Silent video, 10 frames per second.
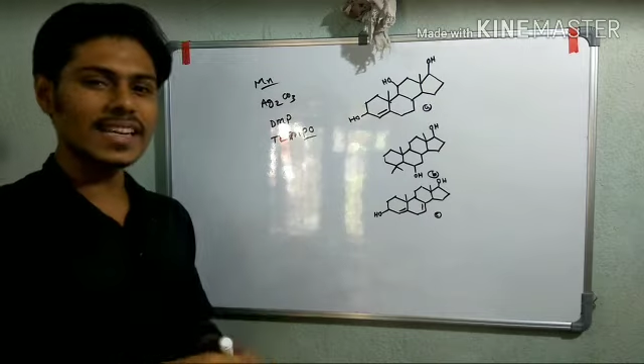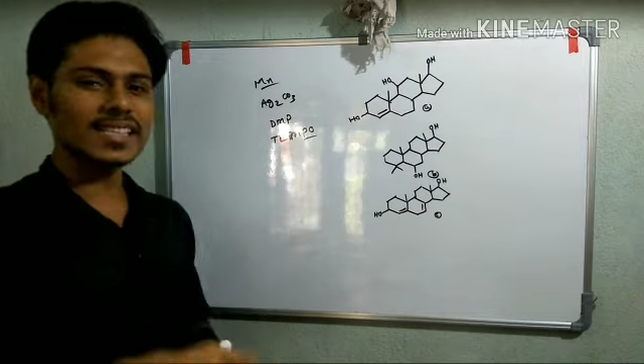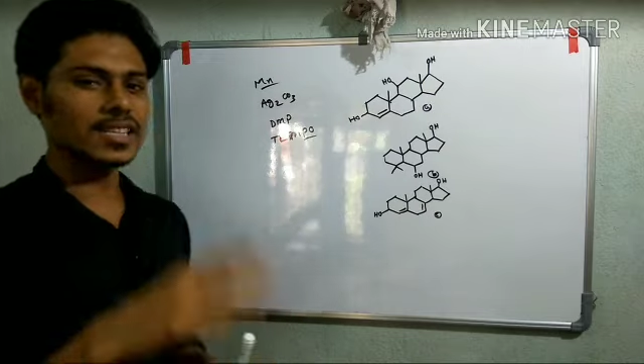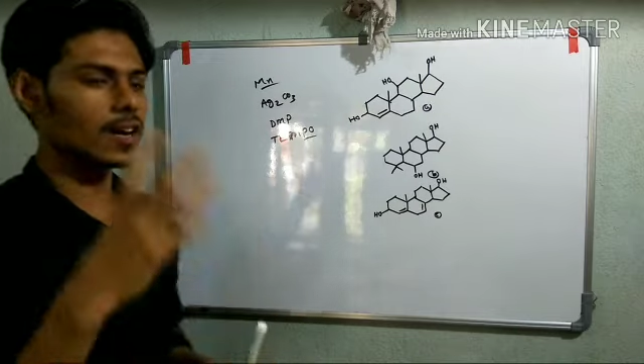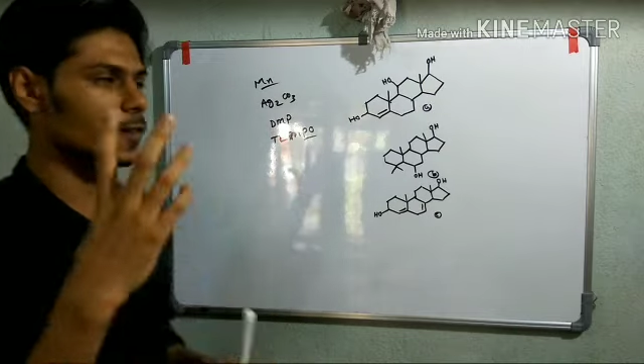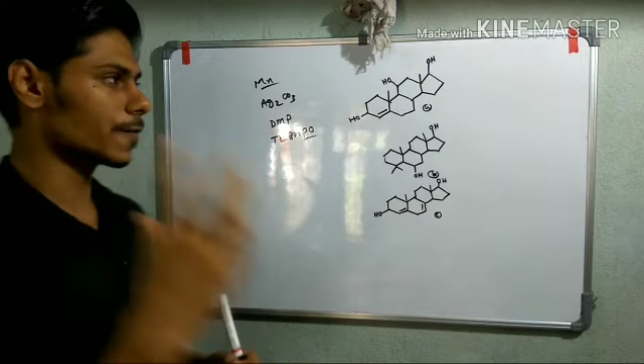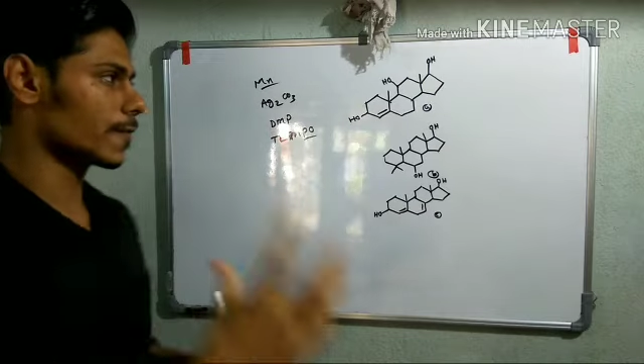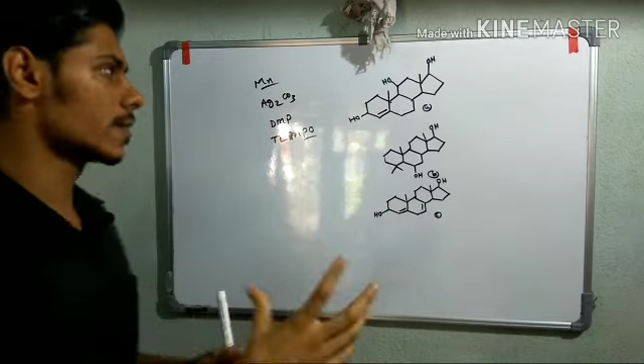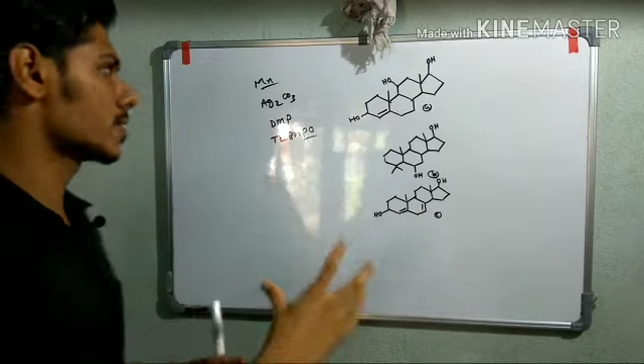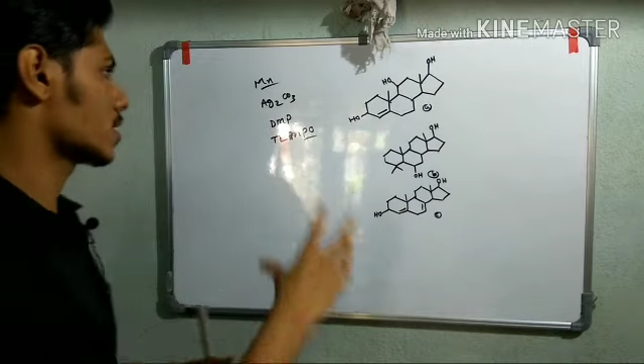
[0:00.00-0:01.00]
let's start
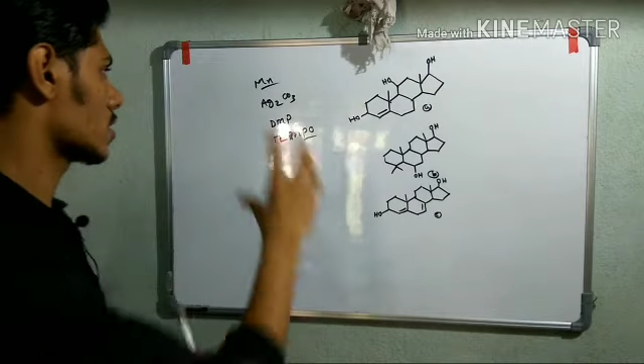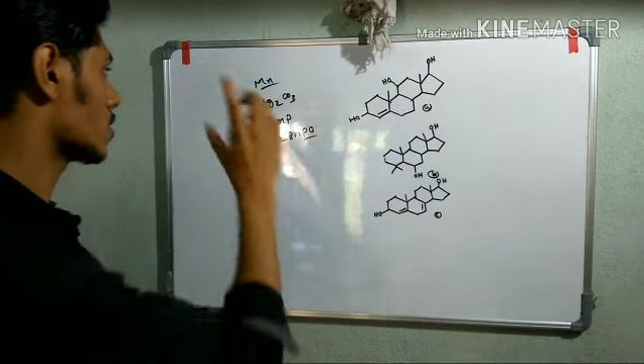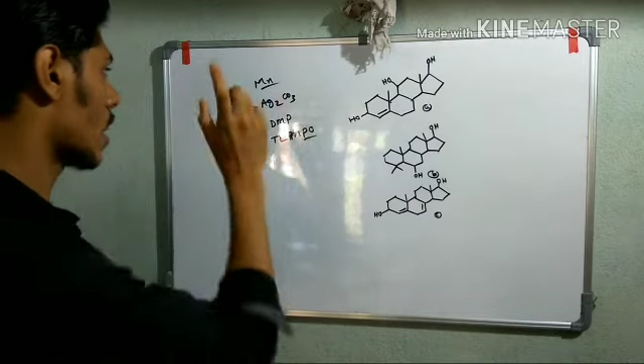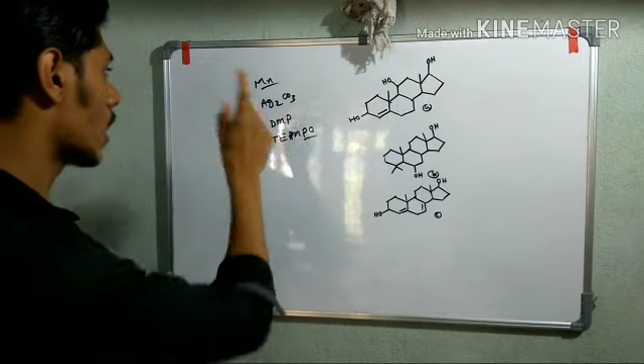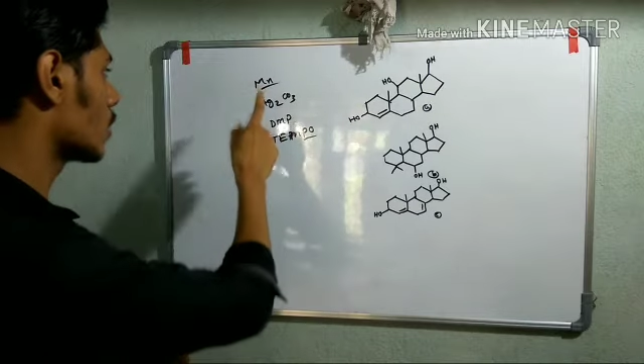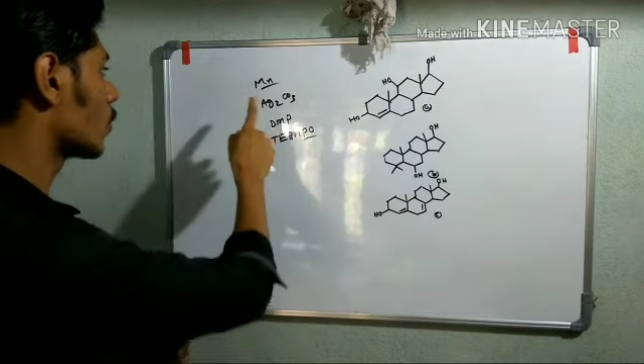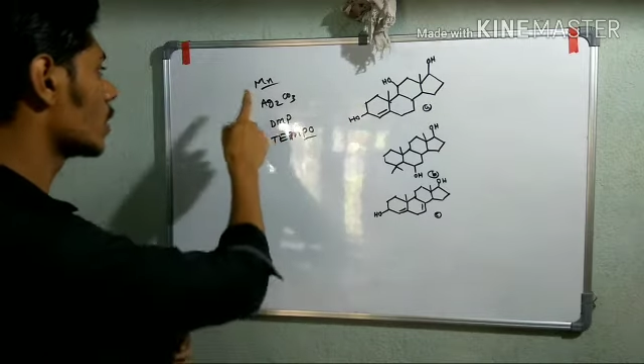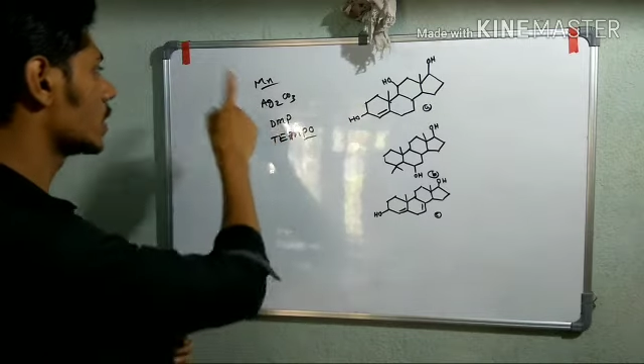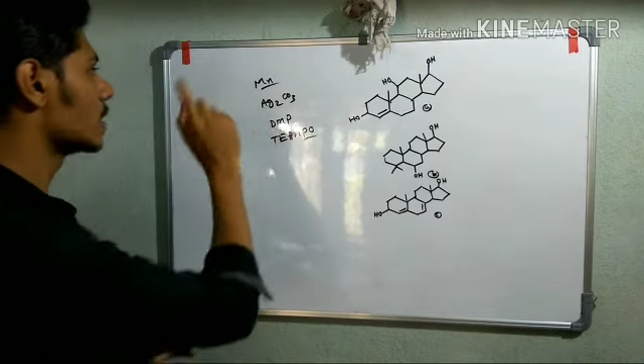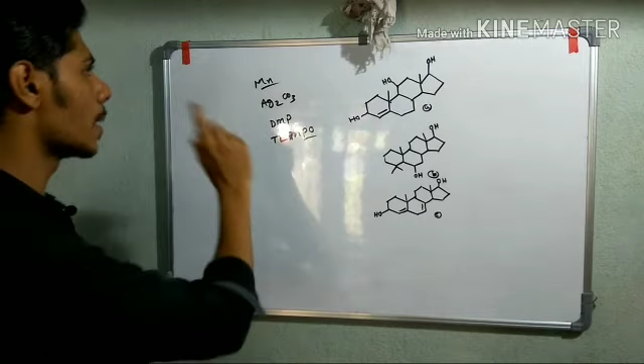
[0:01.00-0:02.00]

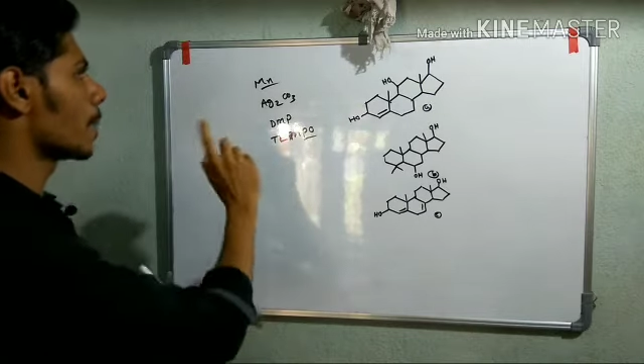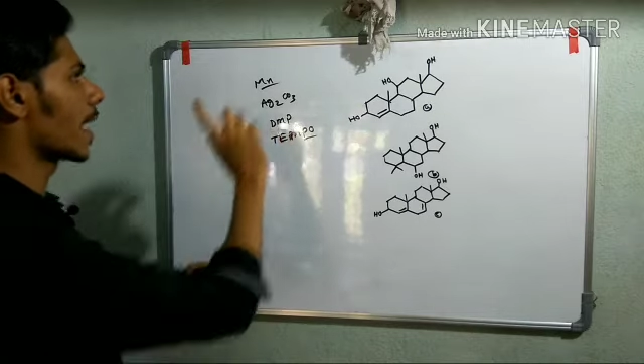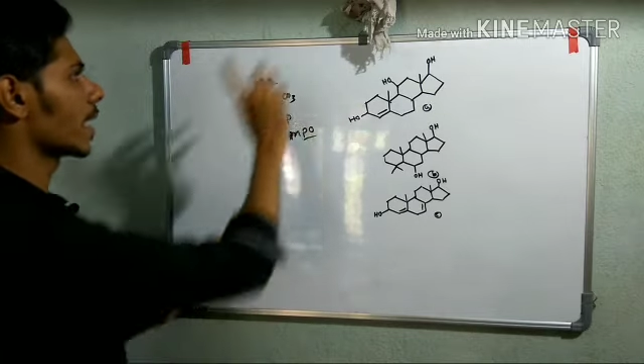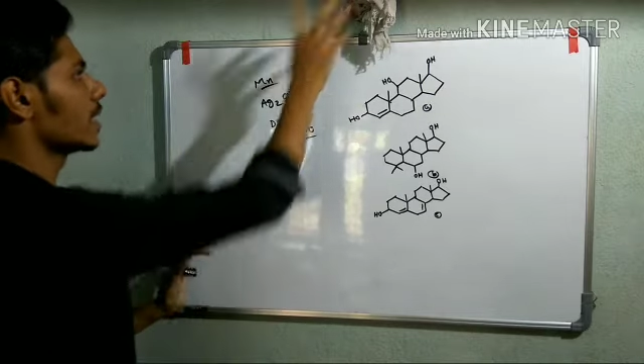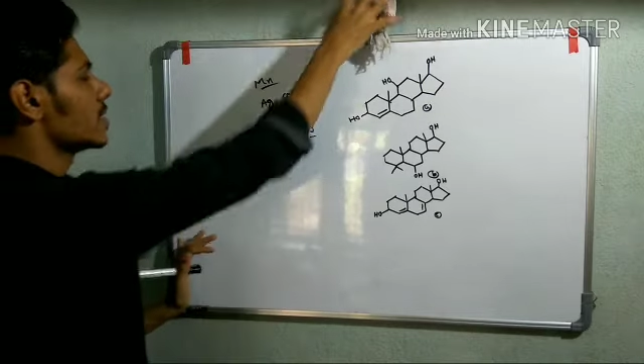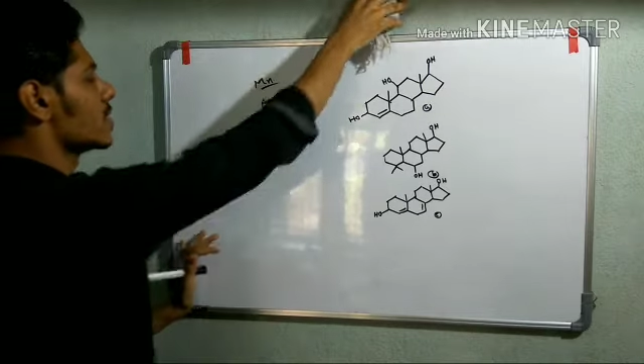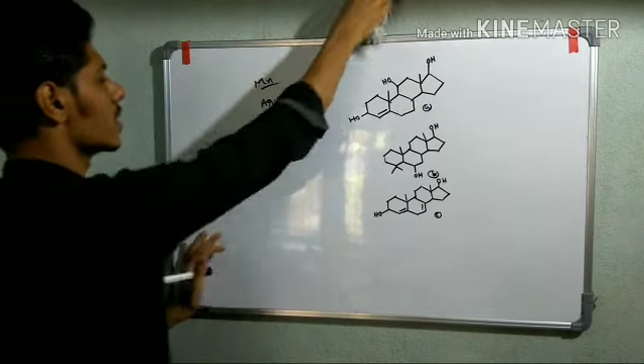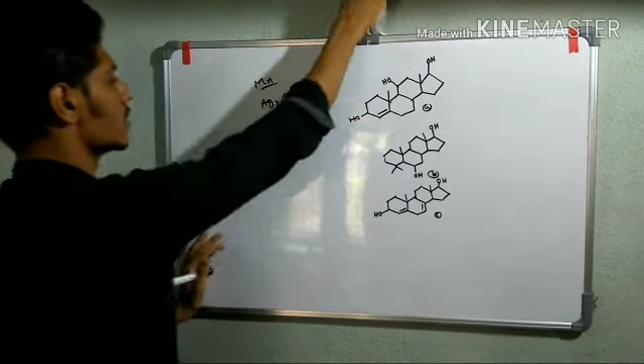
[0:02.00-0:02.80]
with the manganese